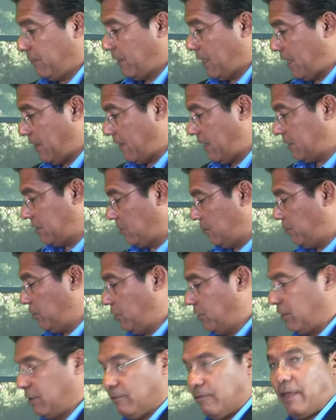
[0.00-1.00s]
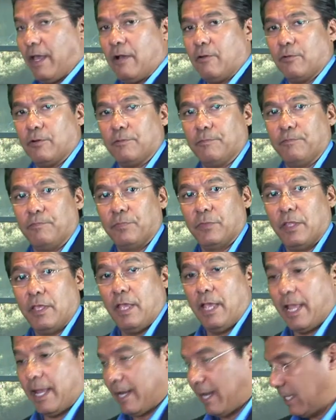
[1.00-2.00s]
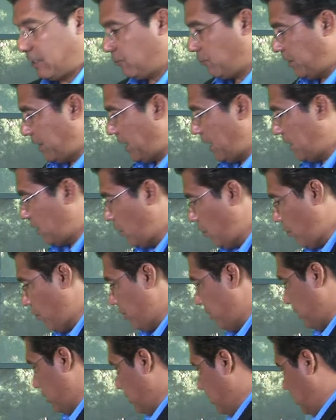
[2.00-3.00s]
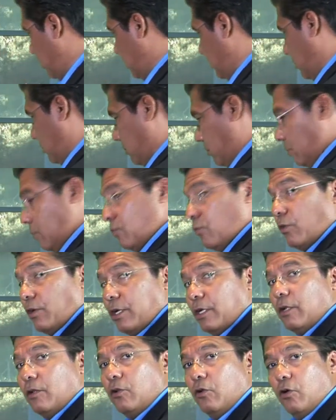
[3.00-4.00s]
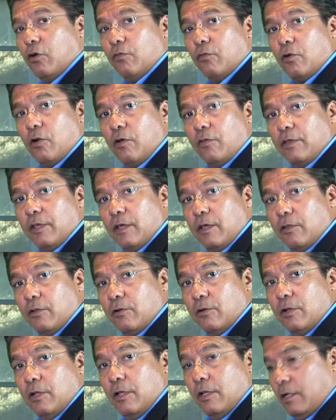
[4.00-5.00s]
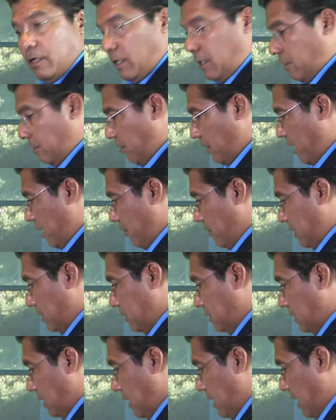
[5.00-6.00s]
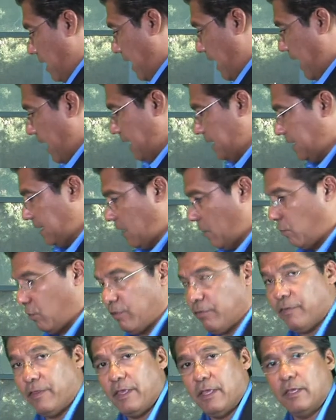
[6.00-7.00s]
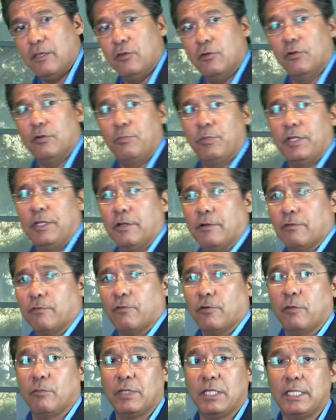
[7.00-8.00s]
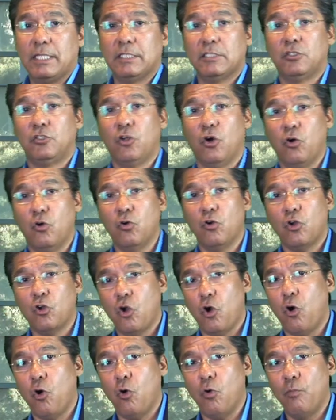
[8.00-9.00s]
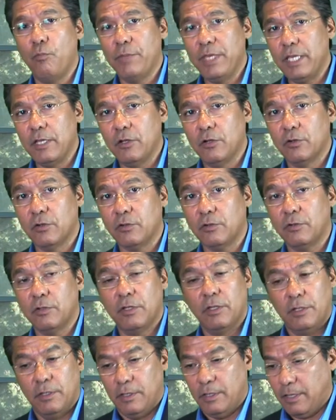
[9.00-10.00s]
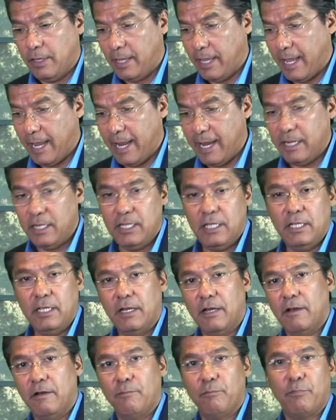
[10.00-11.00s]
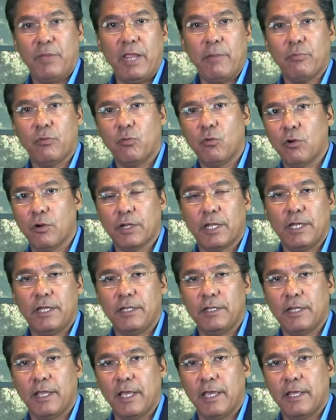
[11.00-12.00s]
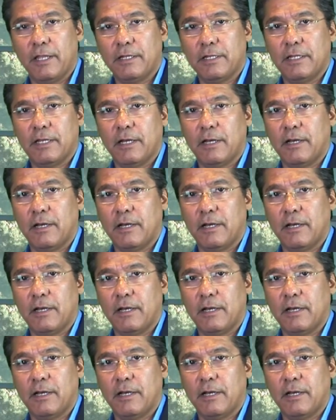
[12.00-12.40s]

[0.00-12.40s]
and that's the beauty of that one. And as we get going, we're going to go over all the other areas. And one thing you will be hearing from me is don't commingle any paperwork and